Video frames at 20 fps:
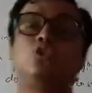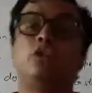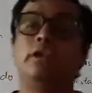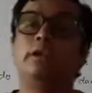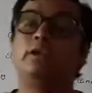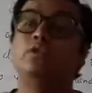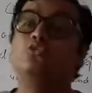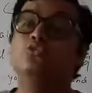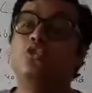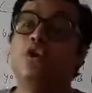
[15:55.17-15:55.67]

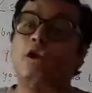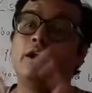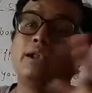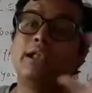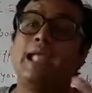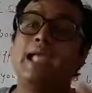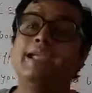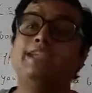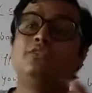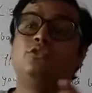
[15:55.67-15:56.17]
do not
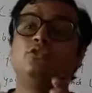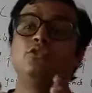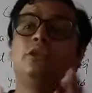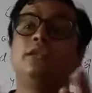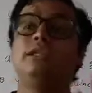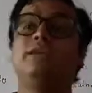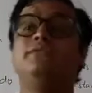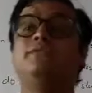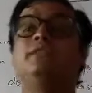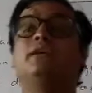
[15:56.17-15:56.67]
like to
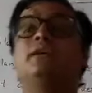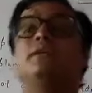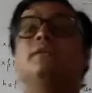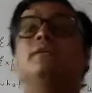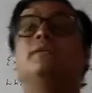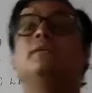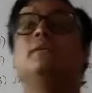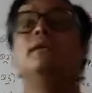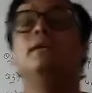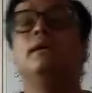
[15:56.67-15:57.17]
leave
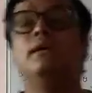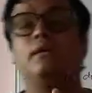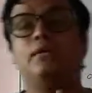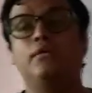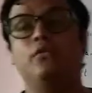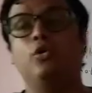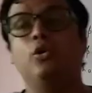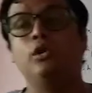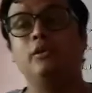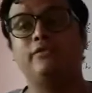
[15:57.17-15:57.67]
the
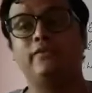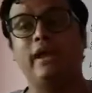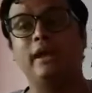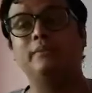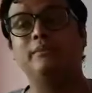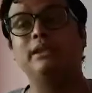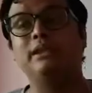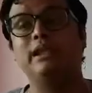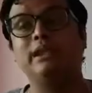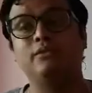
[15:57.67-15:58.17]
whole
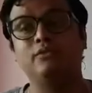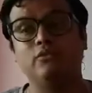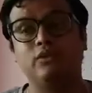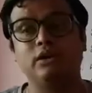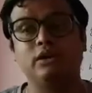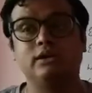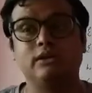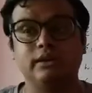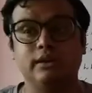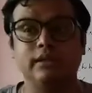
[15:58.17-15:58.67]
family and
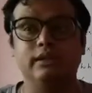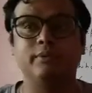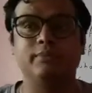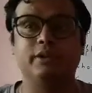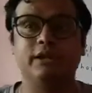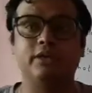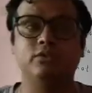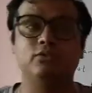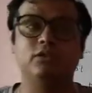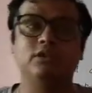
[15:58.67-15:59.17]
work in a
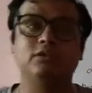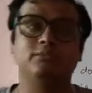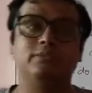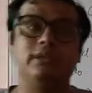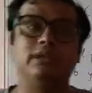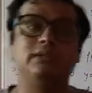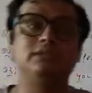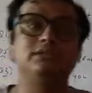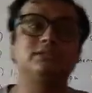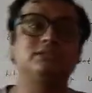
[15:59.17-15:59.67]
particular
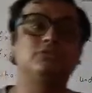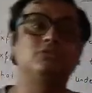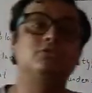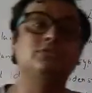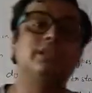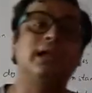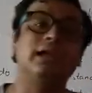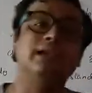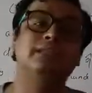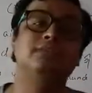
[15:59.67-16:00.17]
place. So
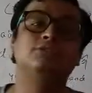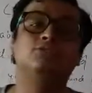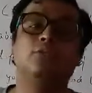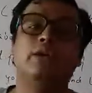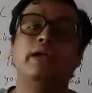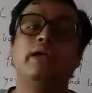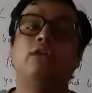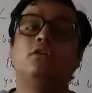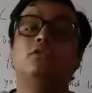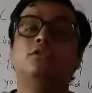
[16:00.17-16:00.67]
that is
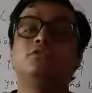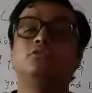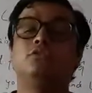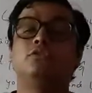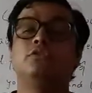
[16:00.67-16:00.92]
why also